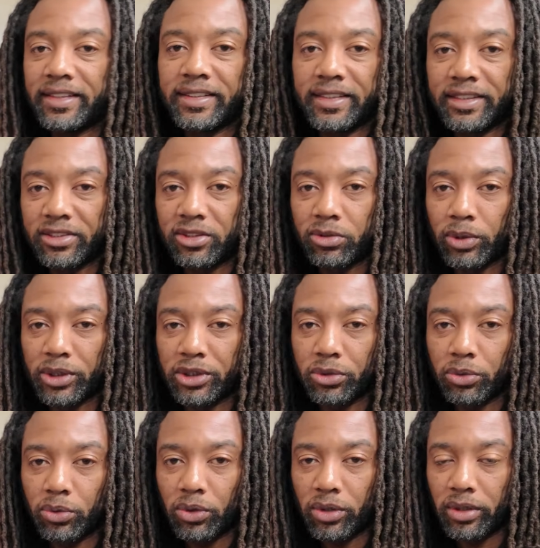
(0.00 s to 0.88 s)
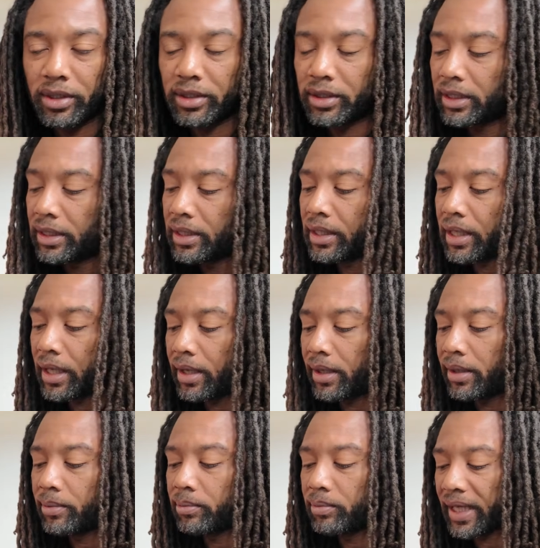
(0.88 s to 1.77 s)
This is what you want.
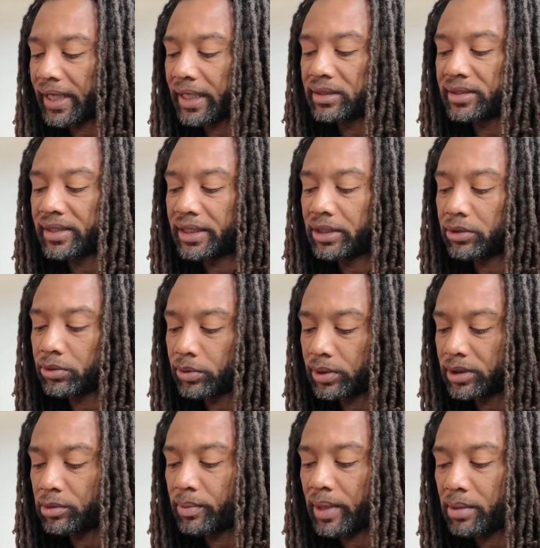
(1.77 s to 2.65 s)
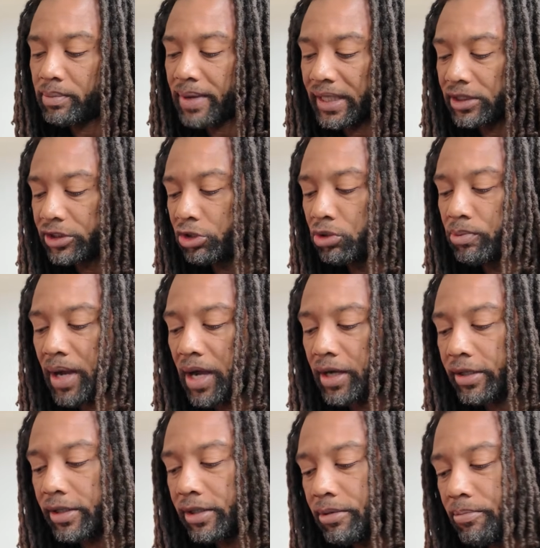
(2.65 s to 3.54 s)
Like I said, this one was made by
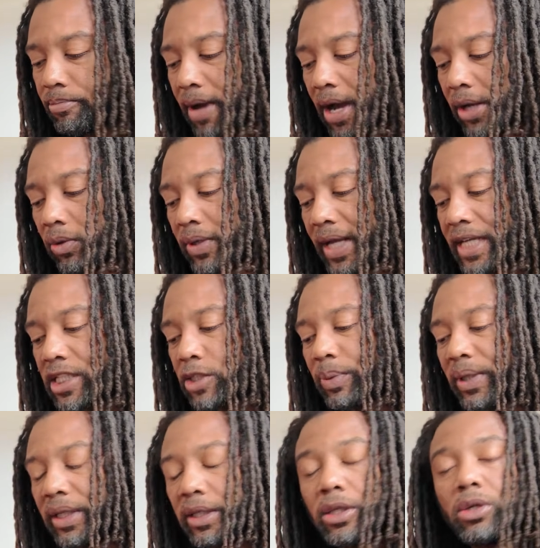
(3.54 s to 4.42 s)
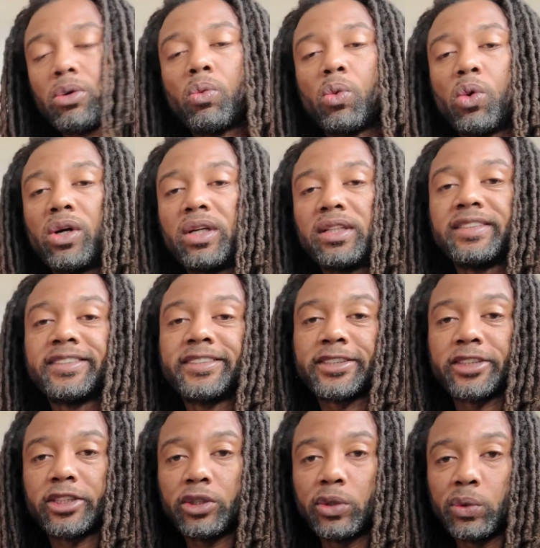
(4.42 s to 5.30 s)
Schumacher, model
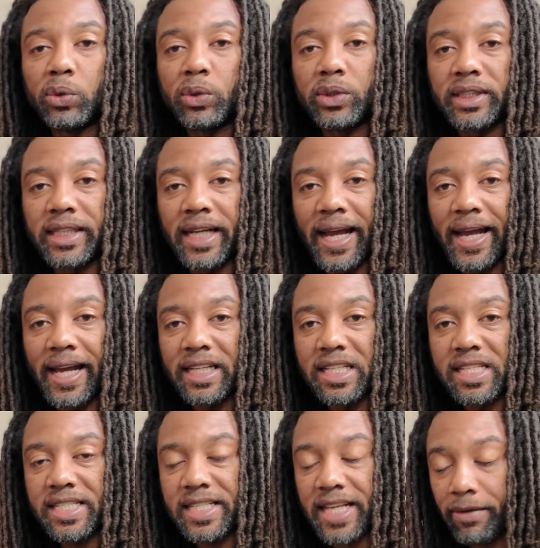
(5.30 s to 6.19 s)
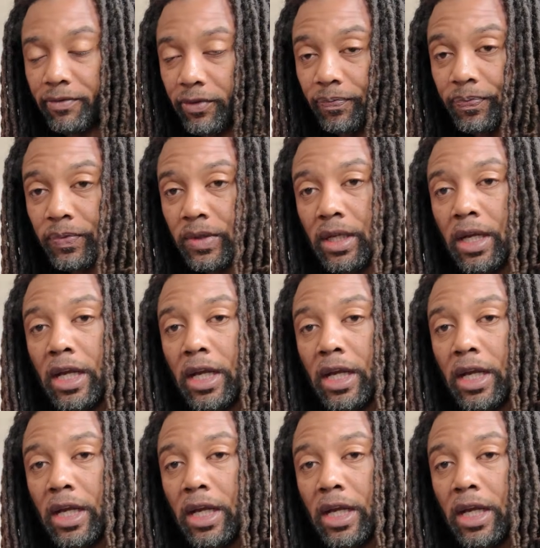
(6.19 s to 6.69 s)
SP1297.